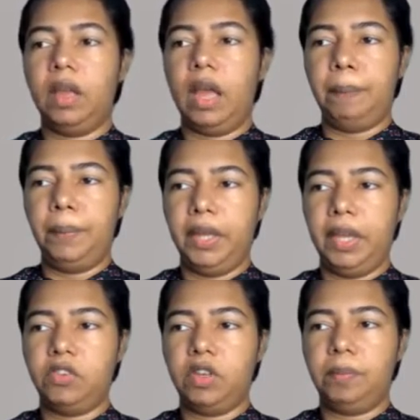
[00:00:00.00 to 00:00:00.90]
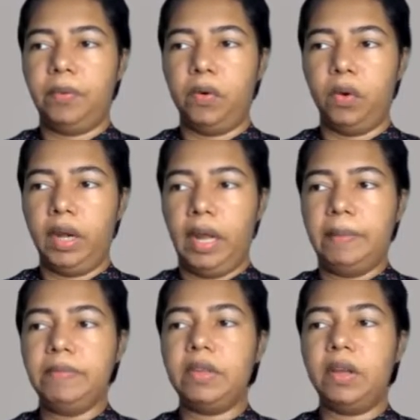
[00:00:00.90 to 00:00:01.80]
Application
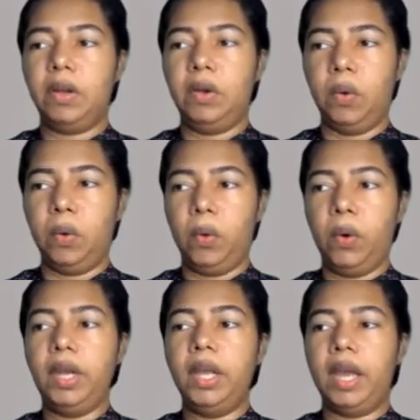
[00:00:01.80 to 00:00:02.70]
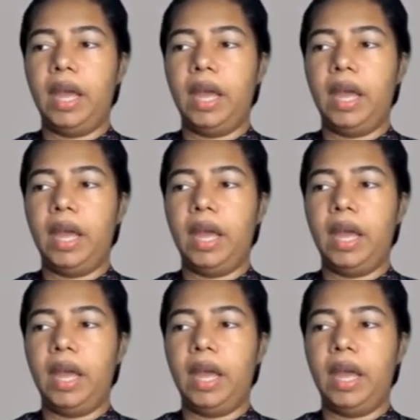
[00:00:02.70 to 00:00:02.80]
programs load